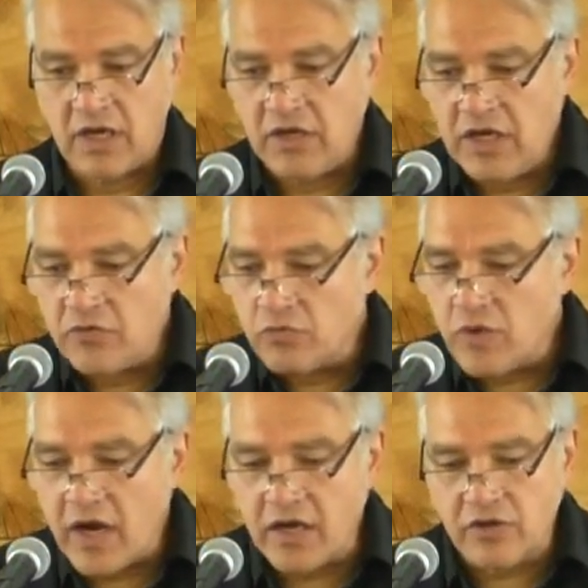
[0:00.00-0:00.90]
and need
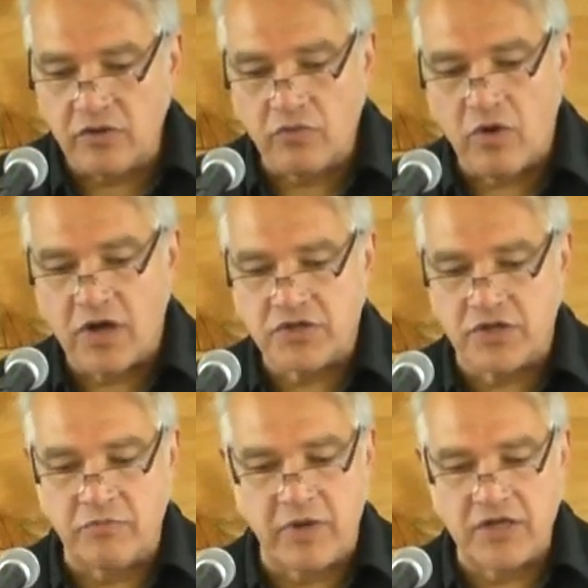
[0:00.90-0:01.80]
regular
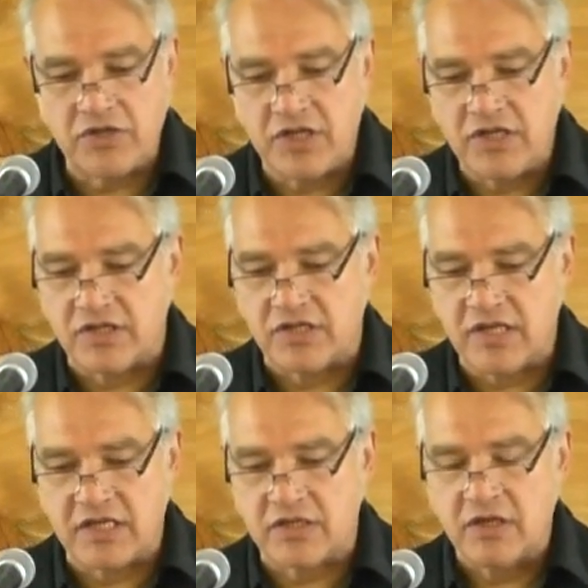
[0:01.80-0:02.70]
washing by
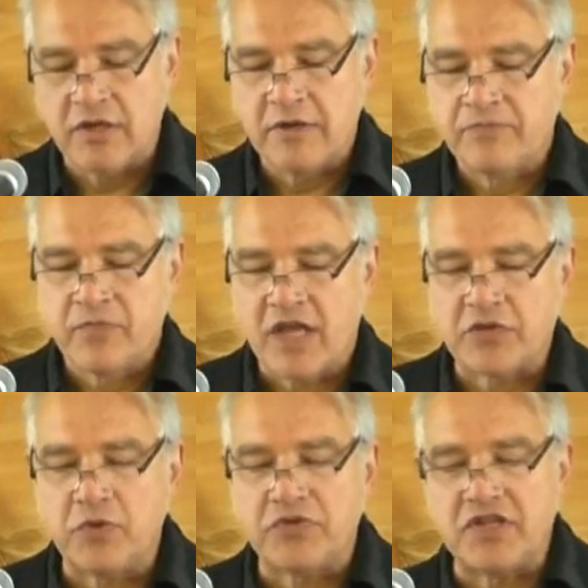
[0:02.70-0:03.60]
Jesus. That's,
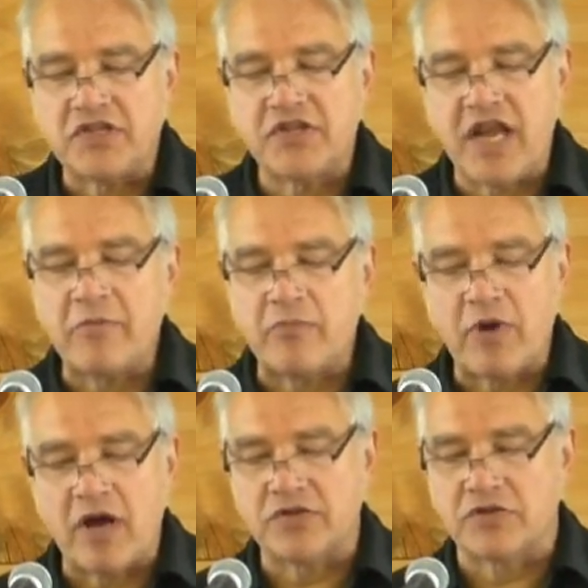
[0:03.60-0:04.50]
that's what this same
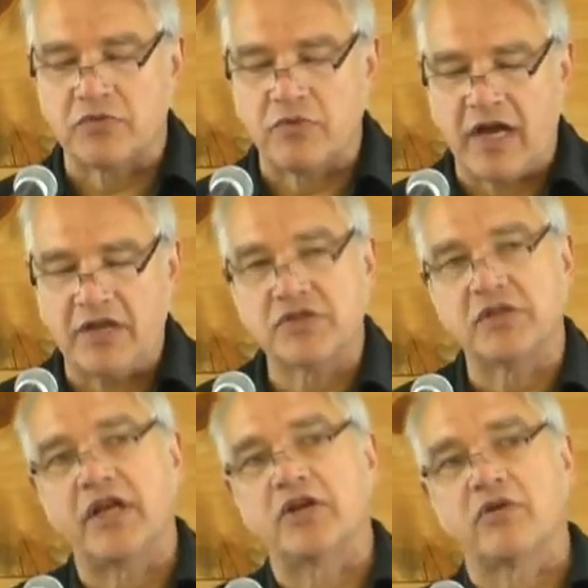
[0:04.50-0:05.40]
apostle
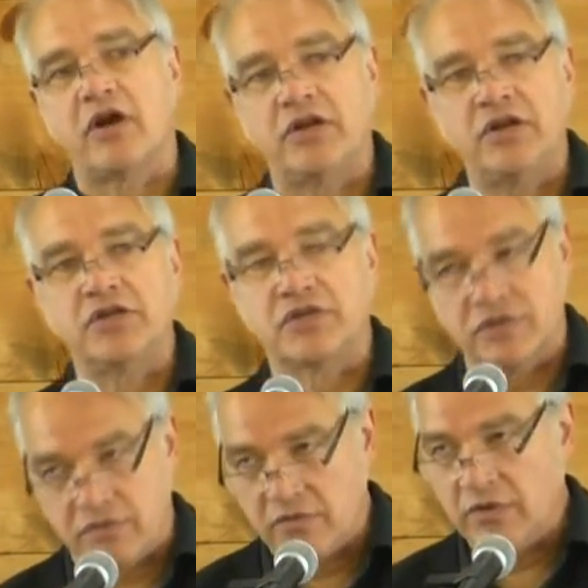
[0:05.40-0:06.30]
writes later on in
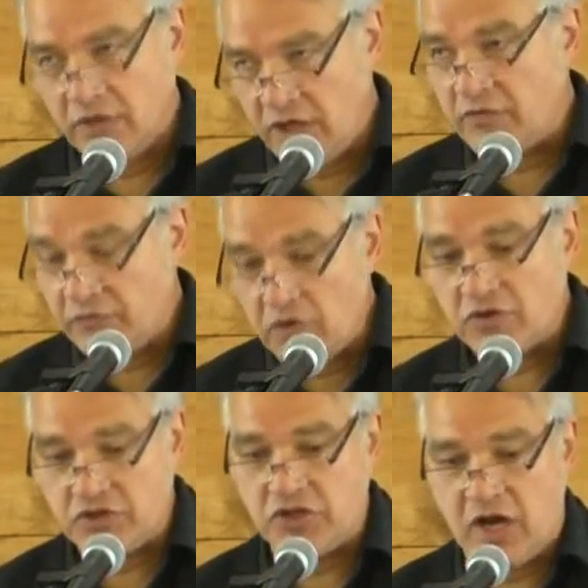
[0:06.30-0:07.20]
his in
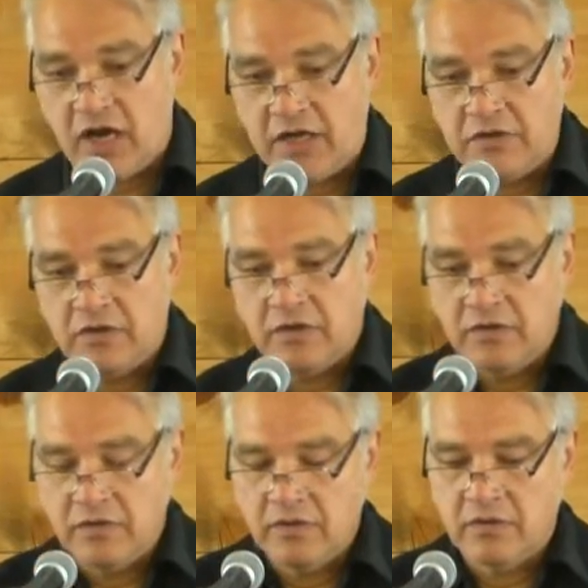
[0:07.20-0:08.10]
1 John
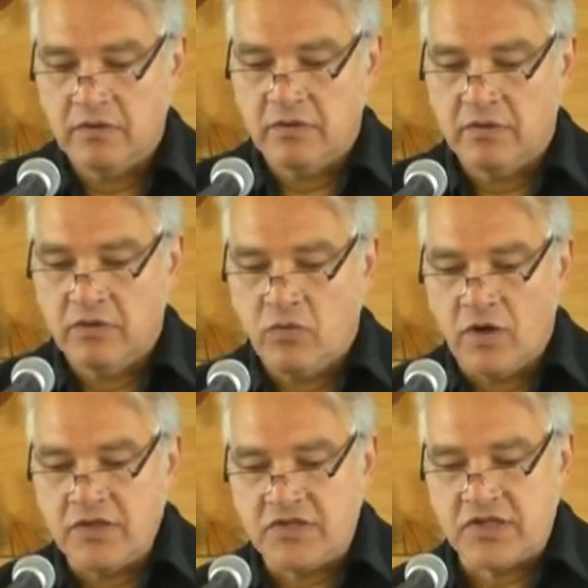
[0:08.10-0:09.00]

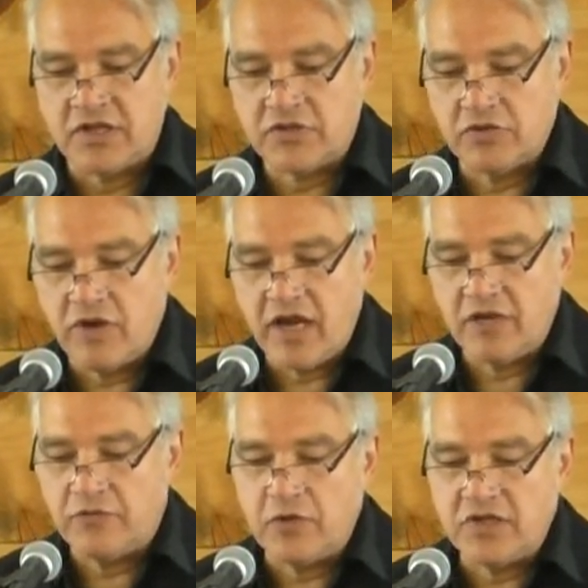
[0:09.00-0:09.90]
1 6 through
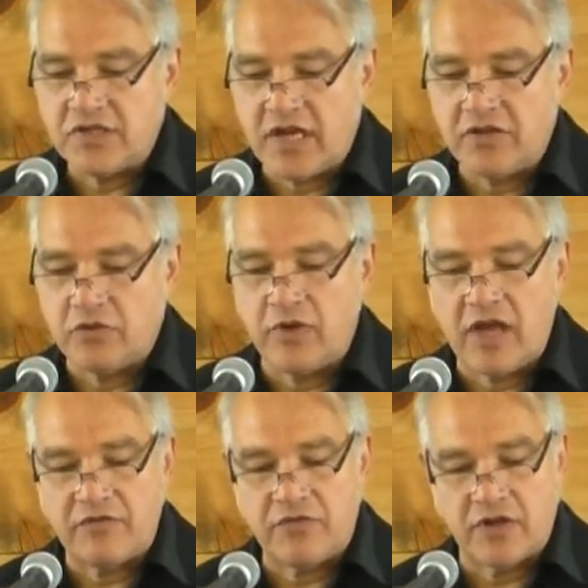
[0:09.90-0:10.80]
8. If we say that
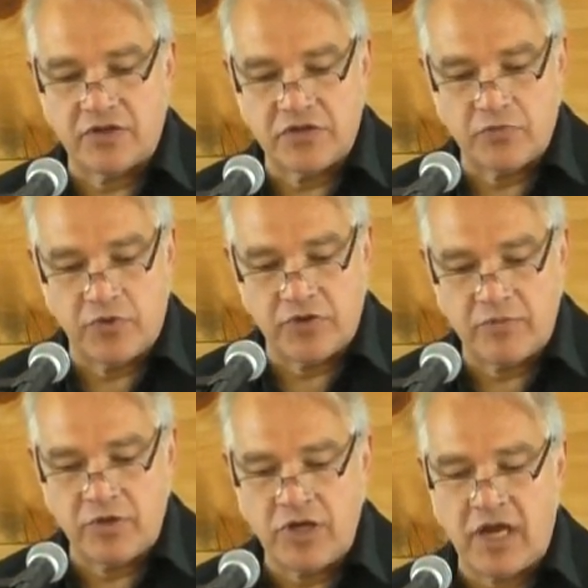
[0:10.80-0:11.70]
we have fellowship with
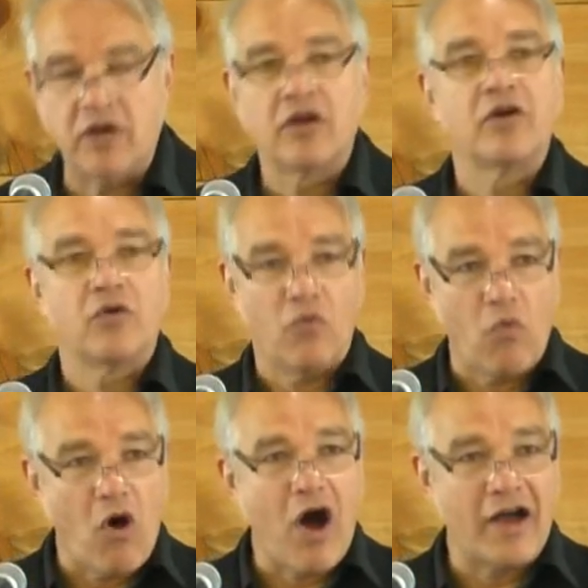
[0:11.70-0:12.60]
him and yet
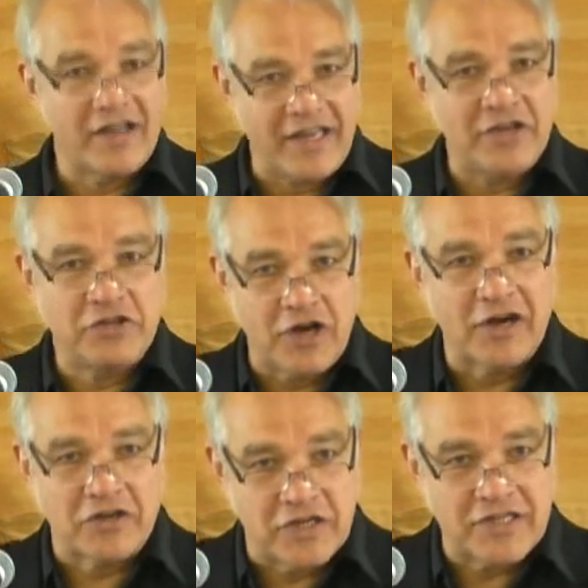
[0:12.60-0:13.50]
walk in
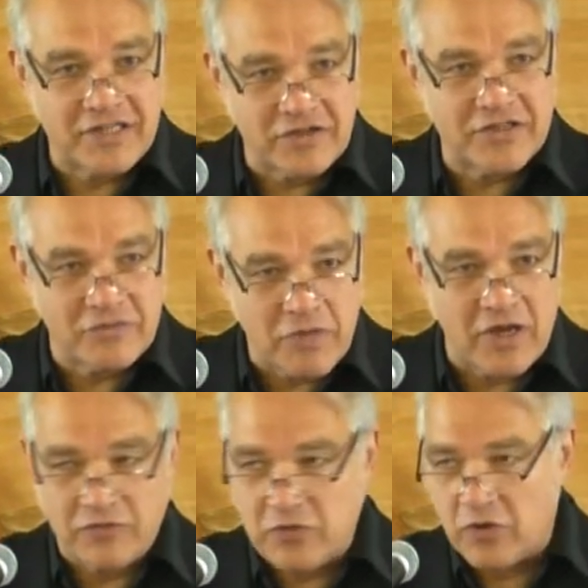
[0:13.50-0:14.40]
darkness, there's the
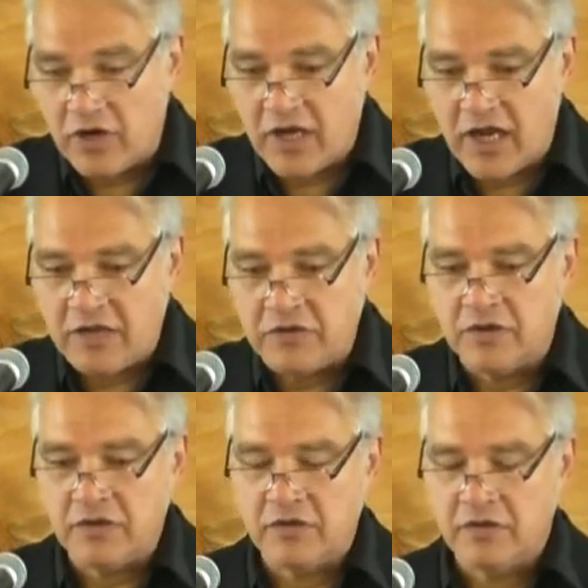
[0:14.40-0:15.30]
metaphor again,